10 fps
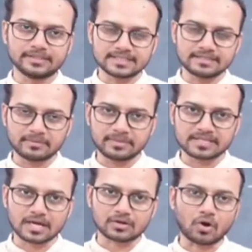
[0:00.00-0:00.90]
These living
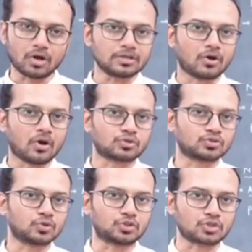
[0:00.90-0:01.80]
beings are called
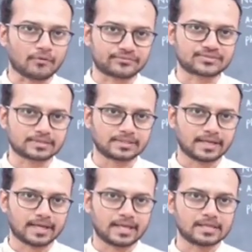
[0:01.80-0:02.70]
autotrophs,
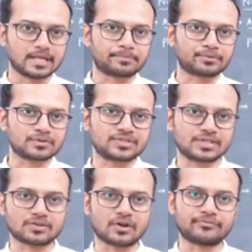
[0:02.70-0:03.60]
and the
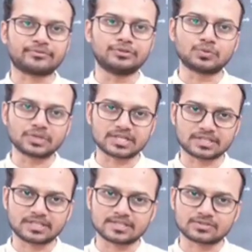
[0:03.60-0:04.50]
process of
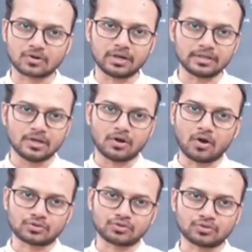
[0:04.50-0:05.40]
nutrition is called
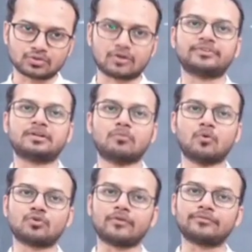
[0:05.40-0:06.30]
autotrophic
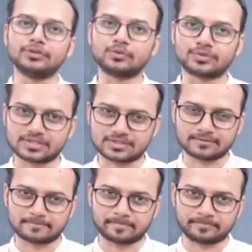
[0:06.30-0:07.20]
mode of
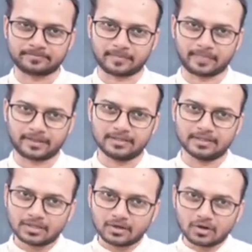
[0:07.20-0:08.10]
nutrition.
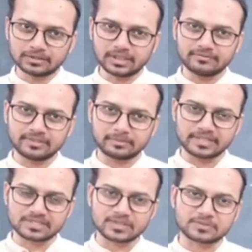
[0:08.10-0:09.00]
All the living
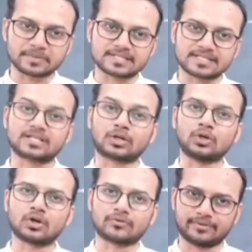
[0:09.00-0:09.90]
beings which possess
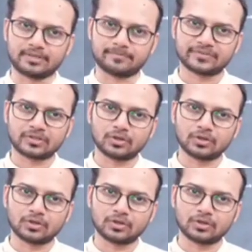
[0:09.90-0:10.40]
chlorophyll.